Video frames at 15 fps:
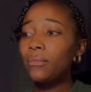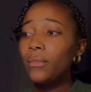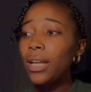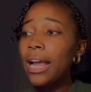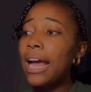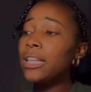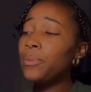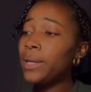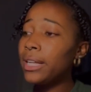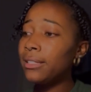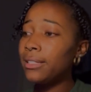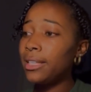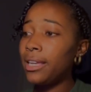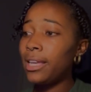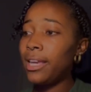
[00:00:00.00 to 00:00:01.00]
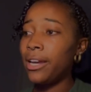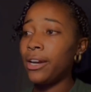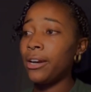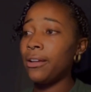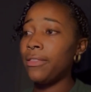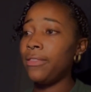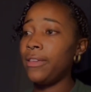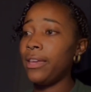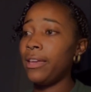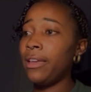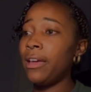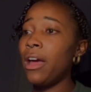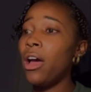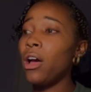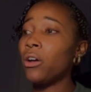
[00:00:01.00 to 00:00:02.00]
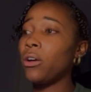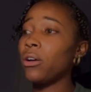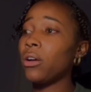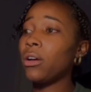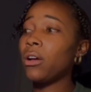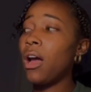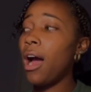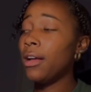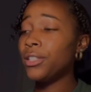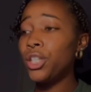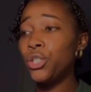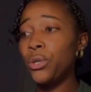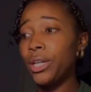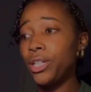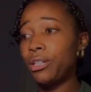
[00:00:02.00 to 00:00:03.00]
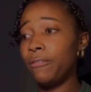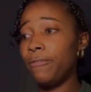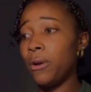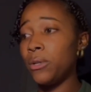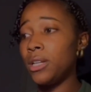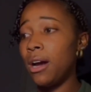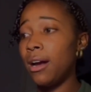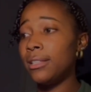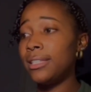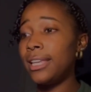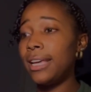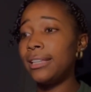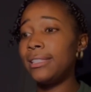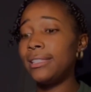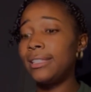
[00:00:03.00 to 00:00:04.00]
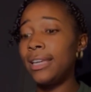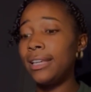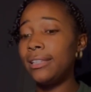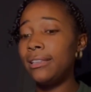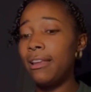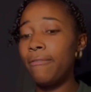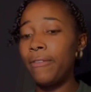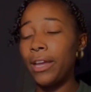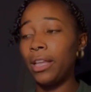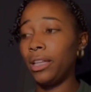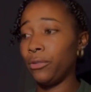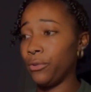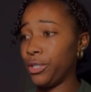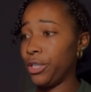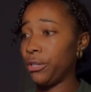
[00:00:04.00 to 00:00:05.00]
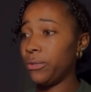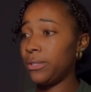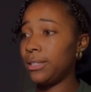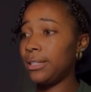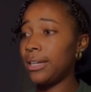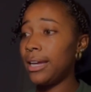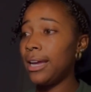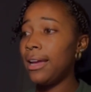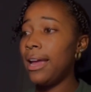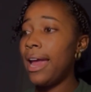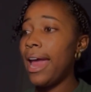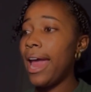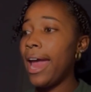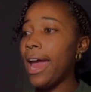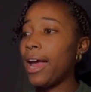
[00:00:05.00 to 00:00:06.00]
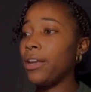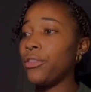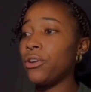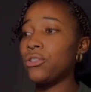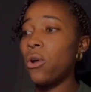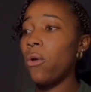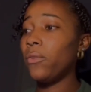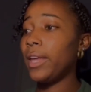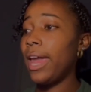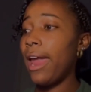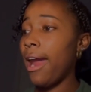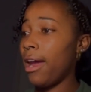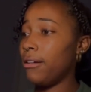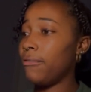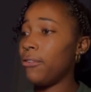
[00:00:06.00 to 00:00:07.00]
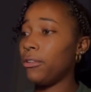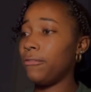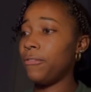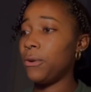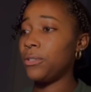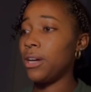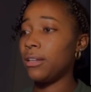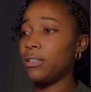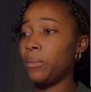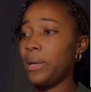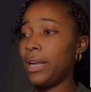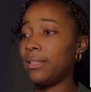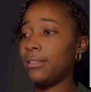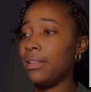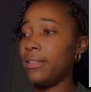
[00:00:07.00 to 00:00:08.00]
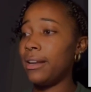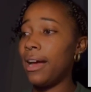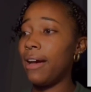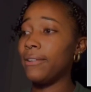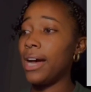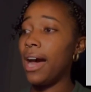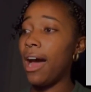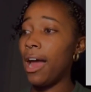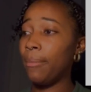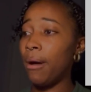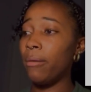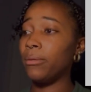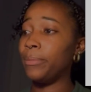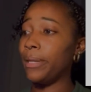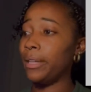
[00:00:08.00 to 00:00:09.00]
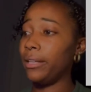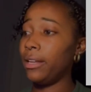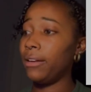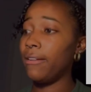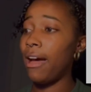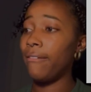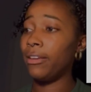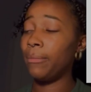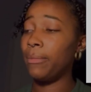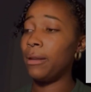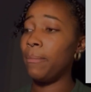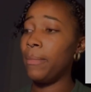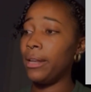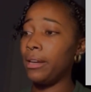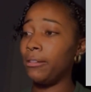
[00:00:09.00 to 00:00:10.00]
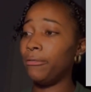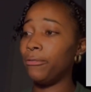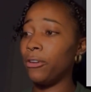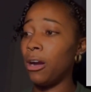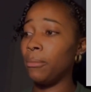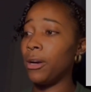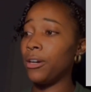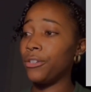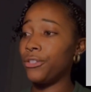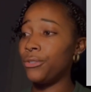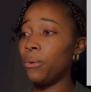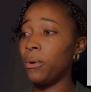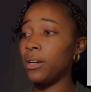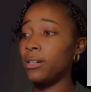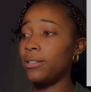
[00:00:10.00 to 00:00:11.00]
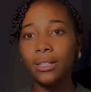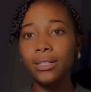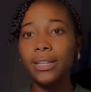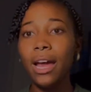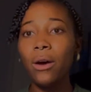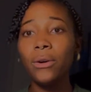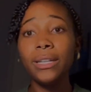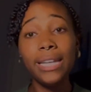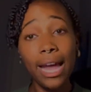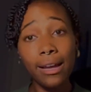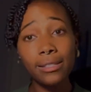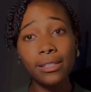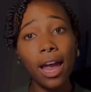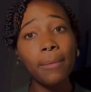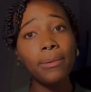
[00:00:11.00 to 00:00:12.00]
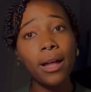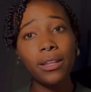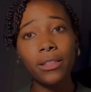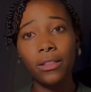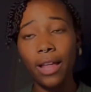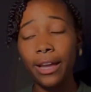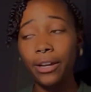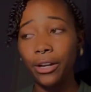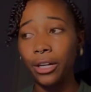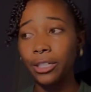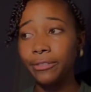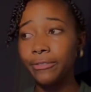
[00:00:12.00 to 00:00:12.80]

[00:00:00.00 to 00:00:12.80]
as we can see here, the concentration of photons is significantly reduced, and there's only a handful of photons that we can see that have a high probability of having been emitted from our source. Now, next I plotted the light curve.